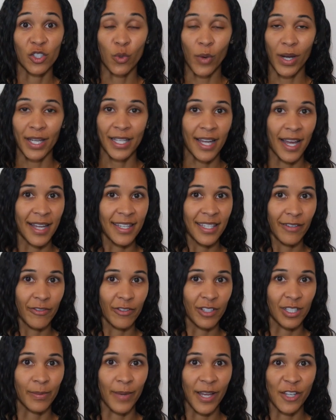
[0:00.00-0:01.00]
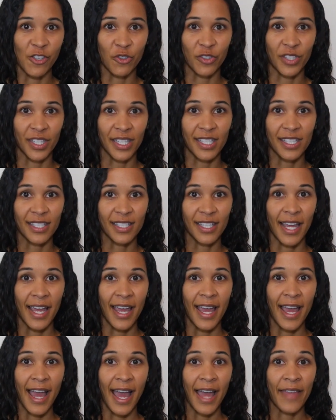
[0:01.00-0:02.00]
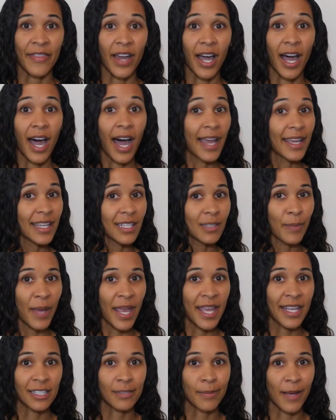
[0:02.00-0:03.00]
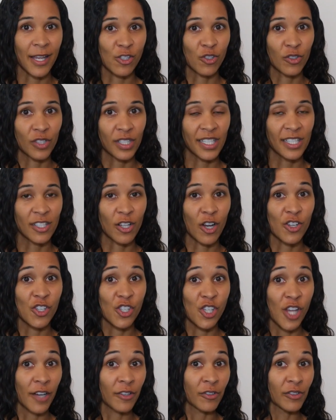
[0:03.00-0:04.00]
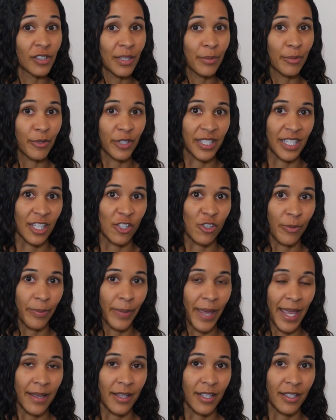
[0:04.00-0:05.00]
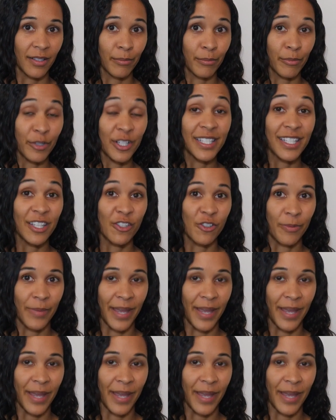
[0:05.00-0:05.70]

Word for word: 29 different specialties, and the highest paying specialties are generally procedure, pay- procedure